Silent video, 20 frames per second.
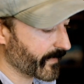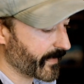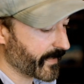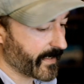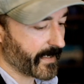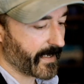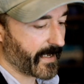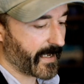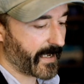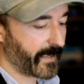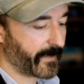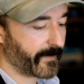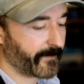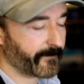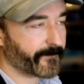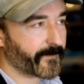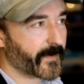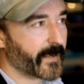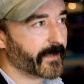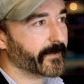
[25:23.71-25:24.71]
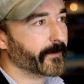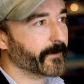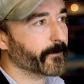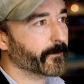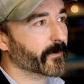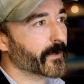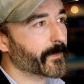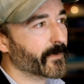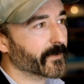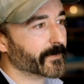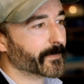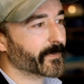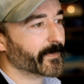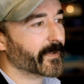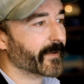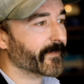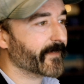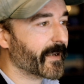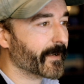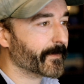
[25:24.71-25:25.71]
And finally, we're going to multiply
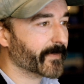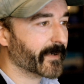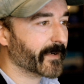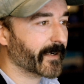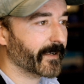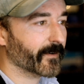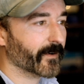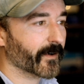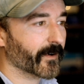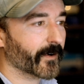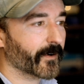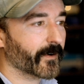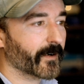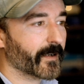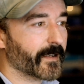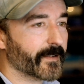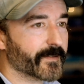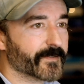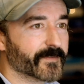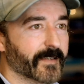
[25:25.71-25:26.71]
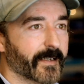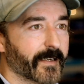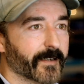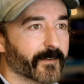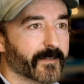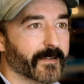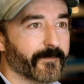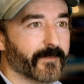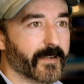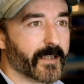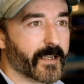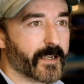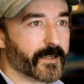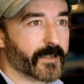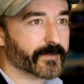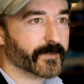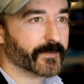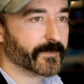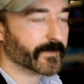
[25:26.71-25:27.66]
that by our standard deviations,